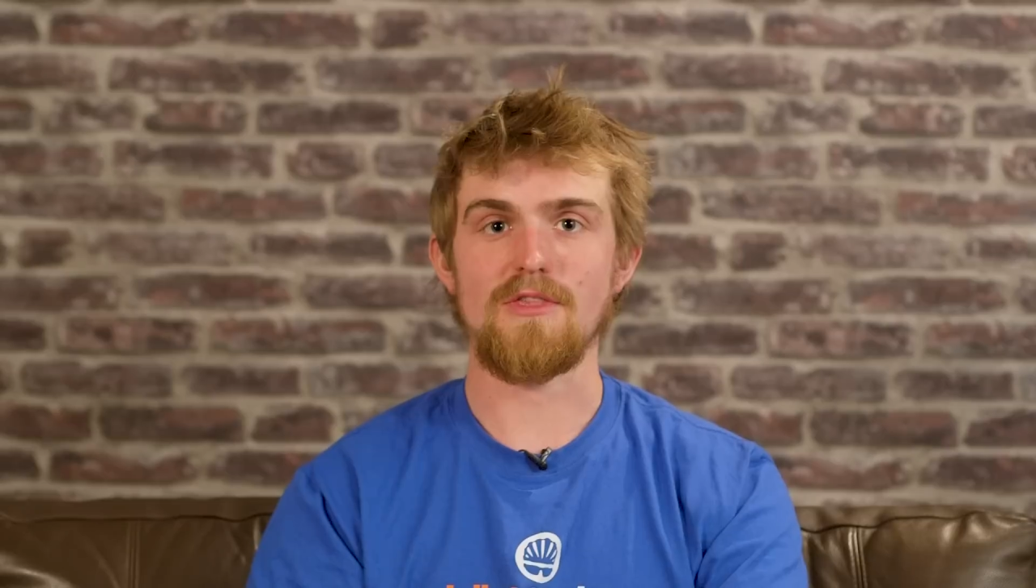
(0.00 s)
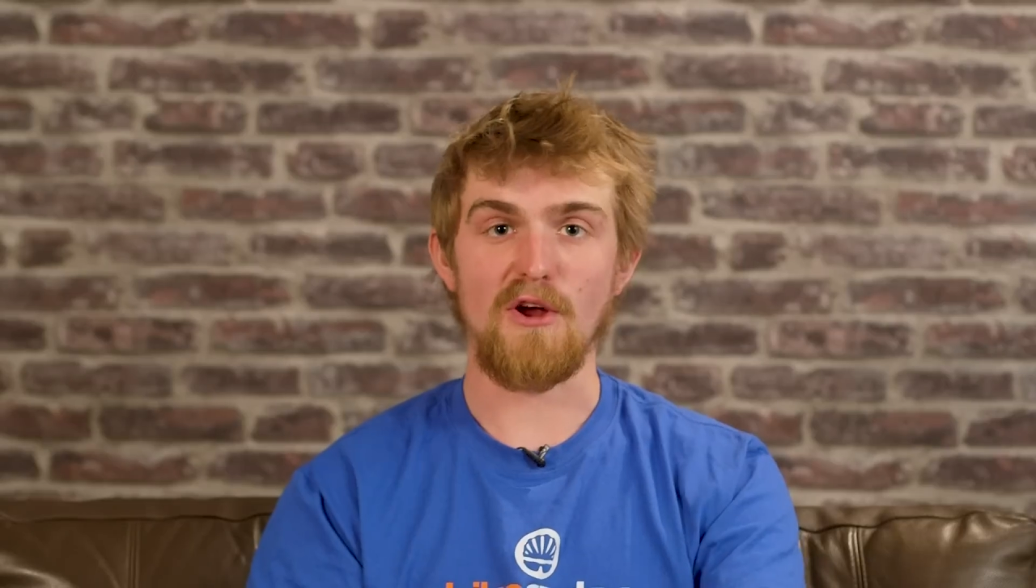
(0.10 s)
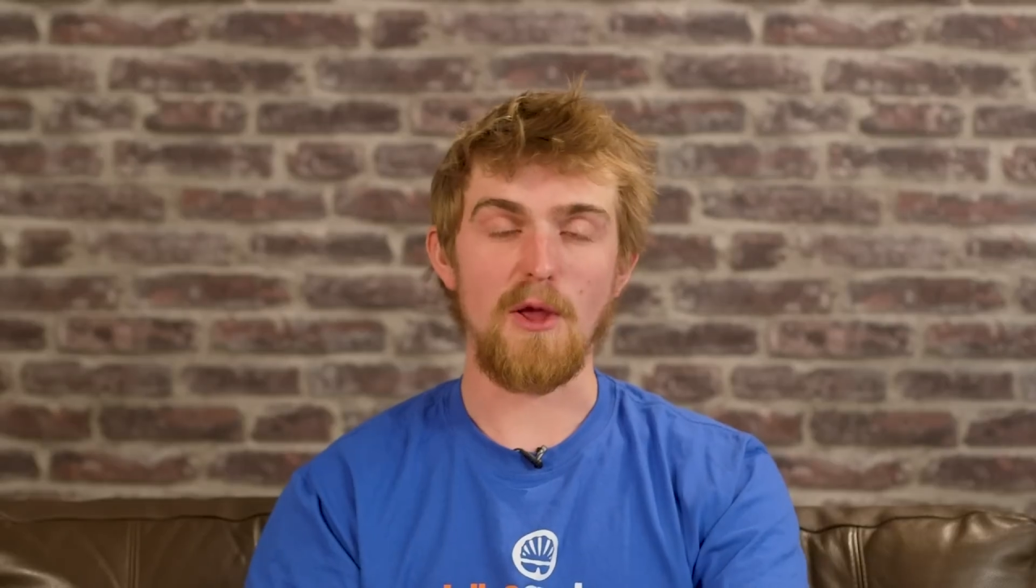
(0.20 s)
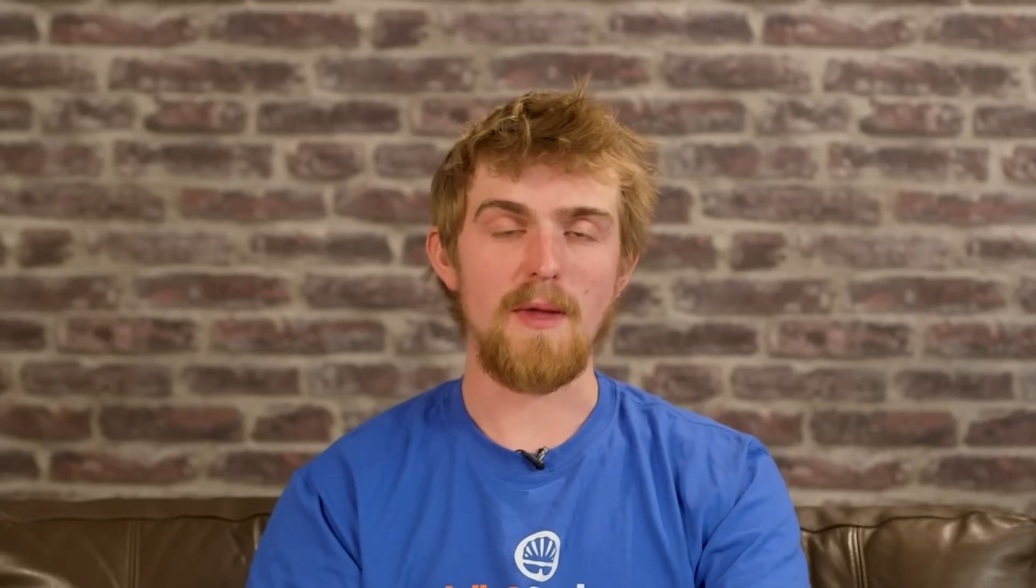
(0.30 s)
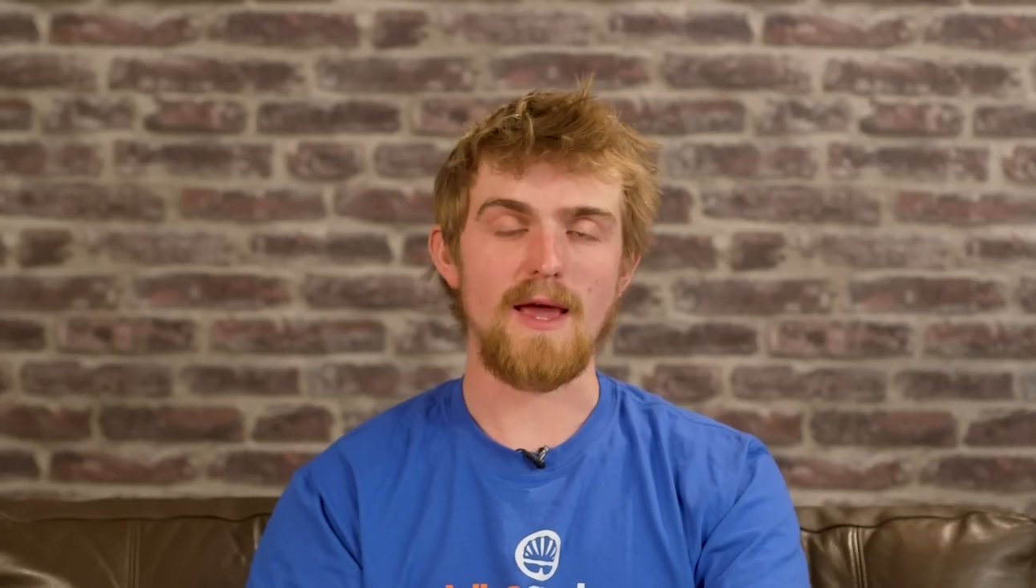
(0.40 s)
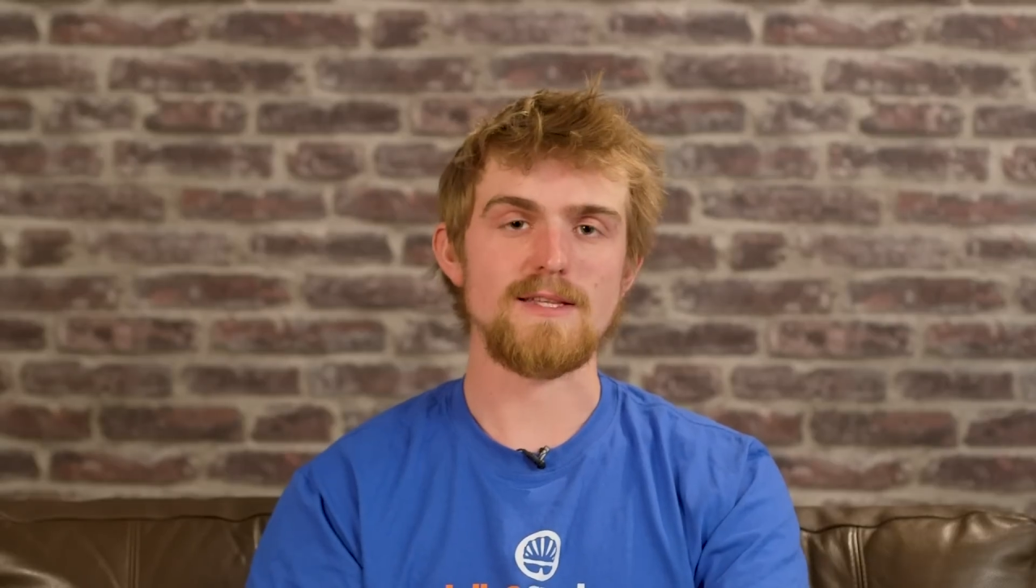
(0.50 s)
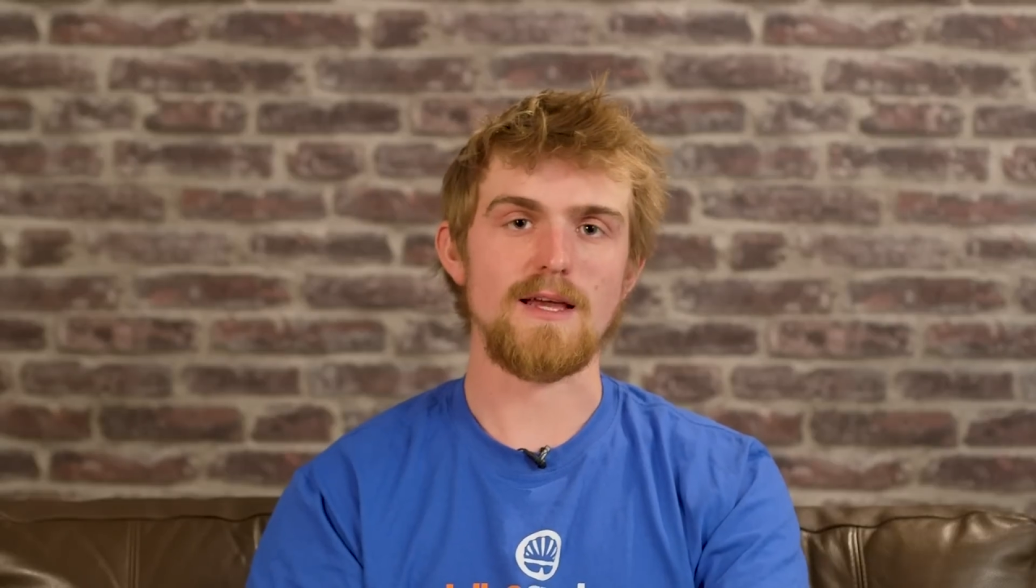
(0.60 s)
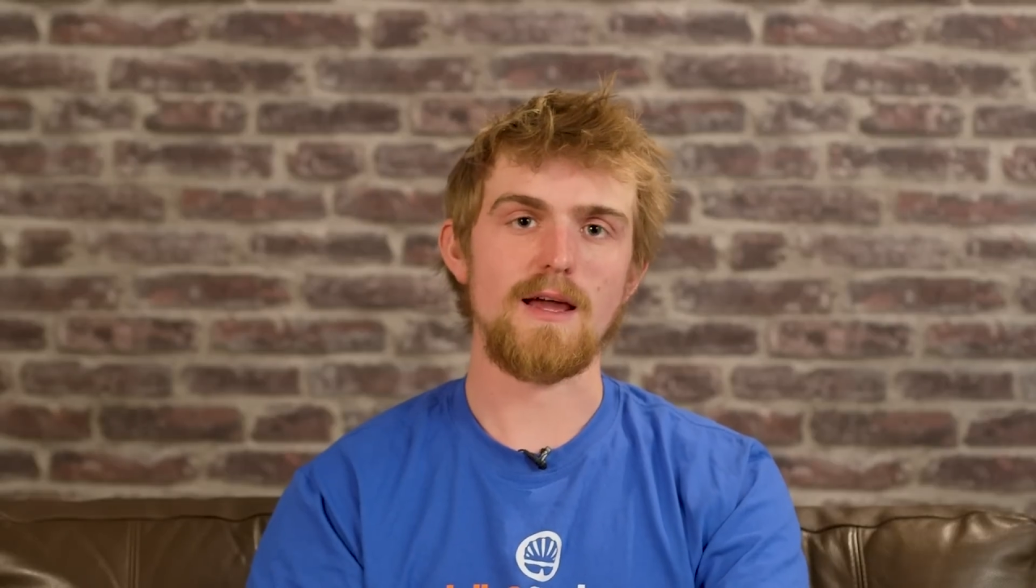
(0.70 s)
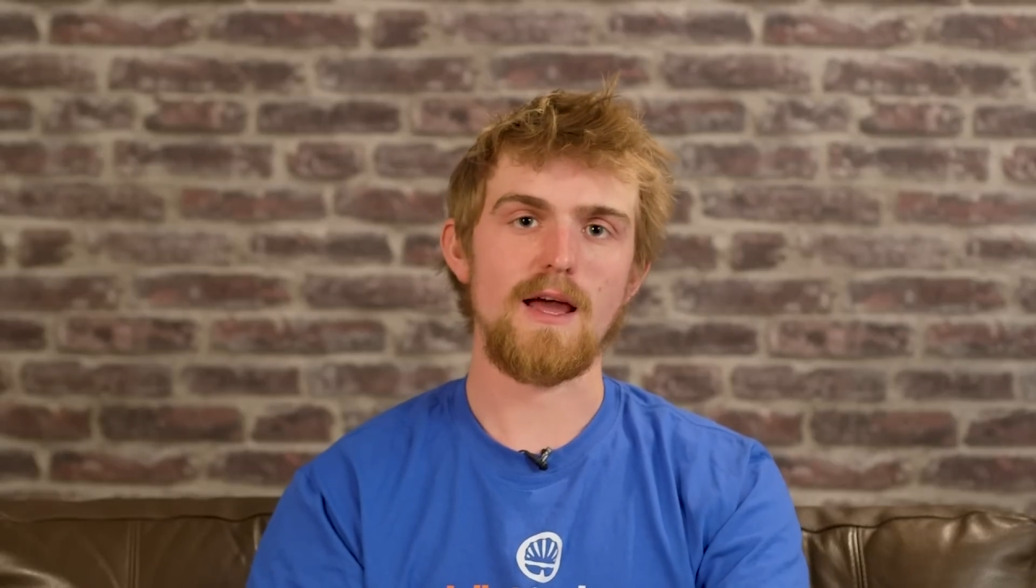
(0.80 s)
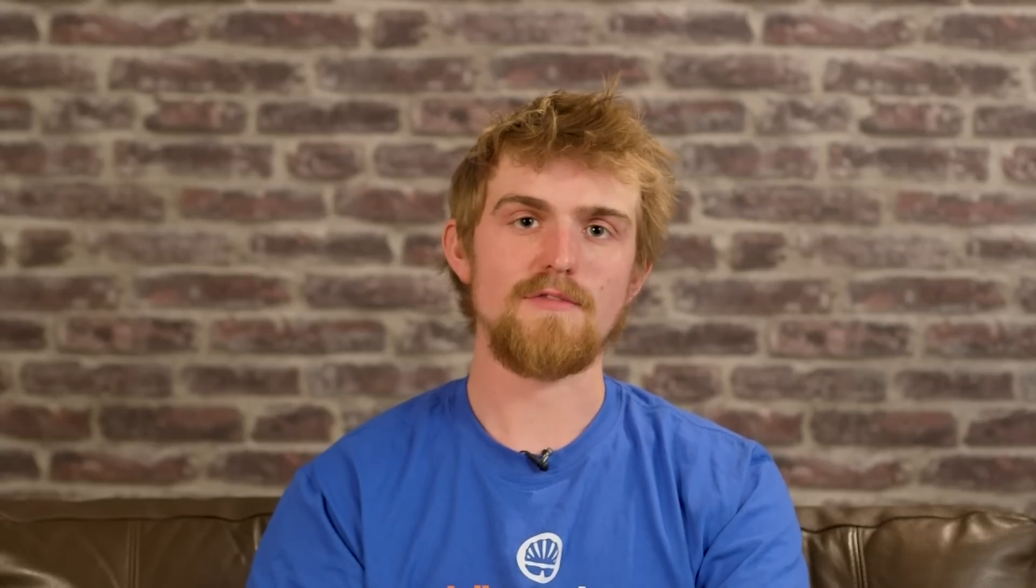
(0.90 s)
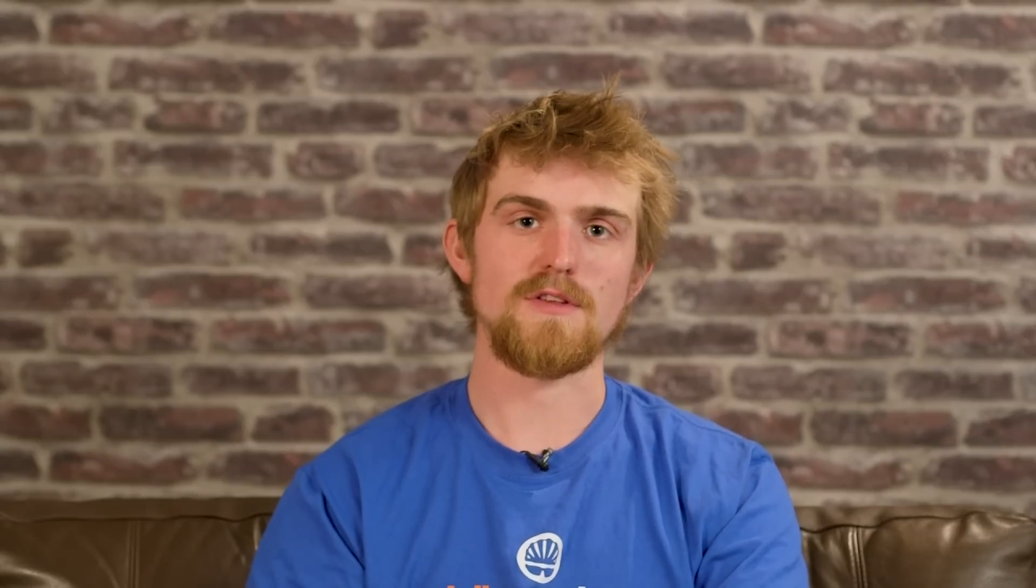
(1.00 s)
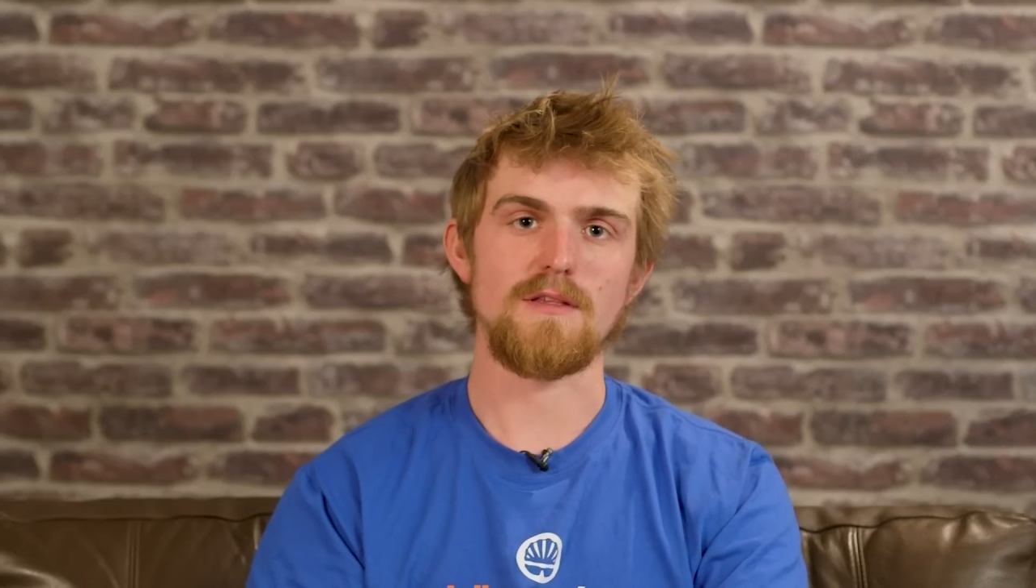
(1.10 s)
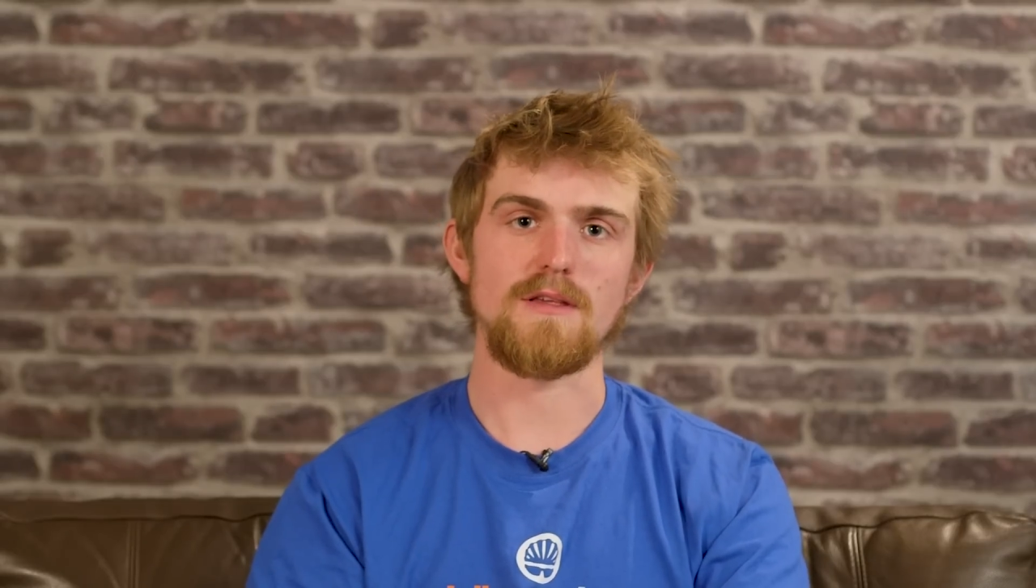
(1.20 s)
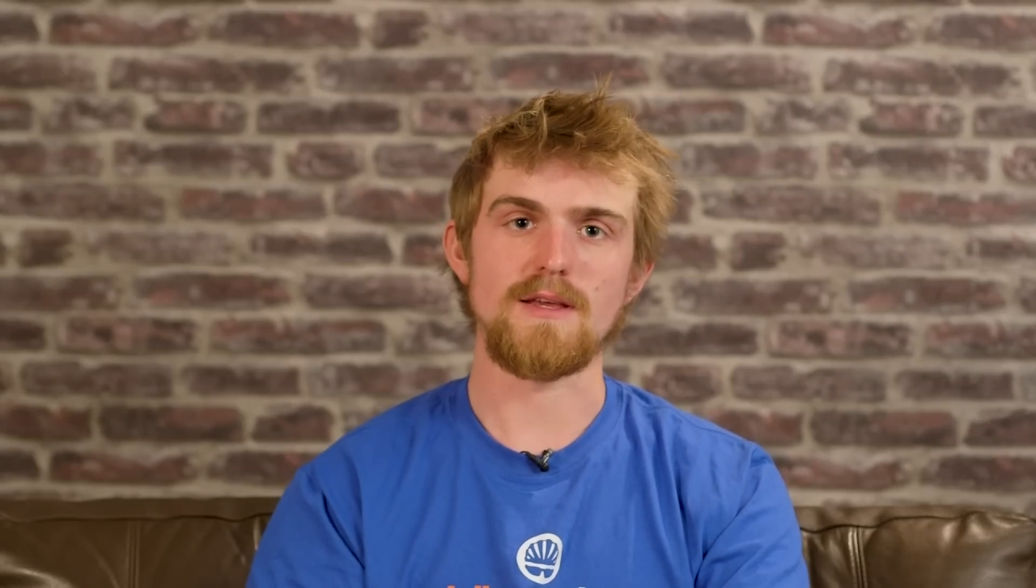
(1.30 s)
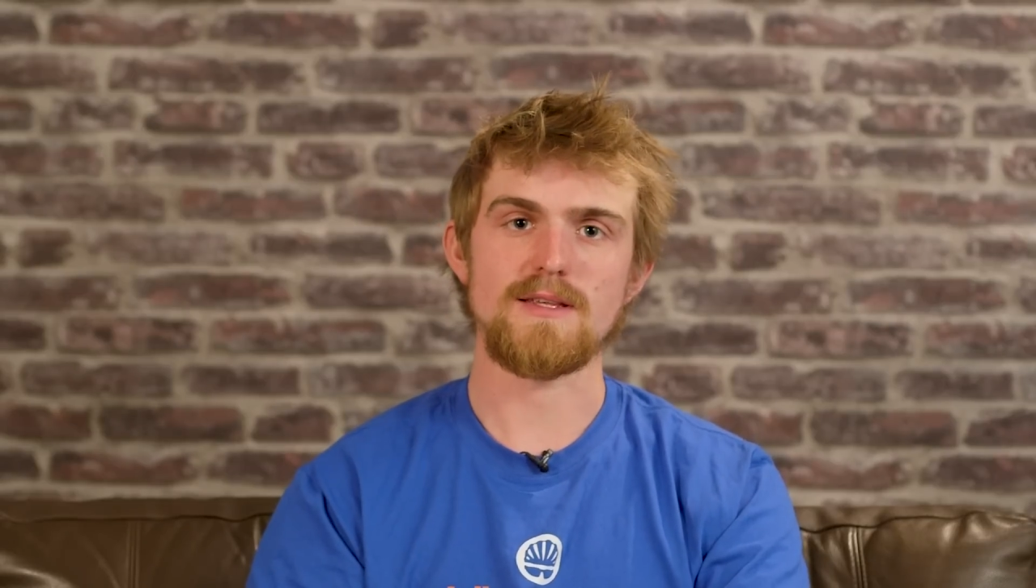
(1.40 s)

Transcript: 30 psi after the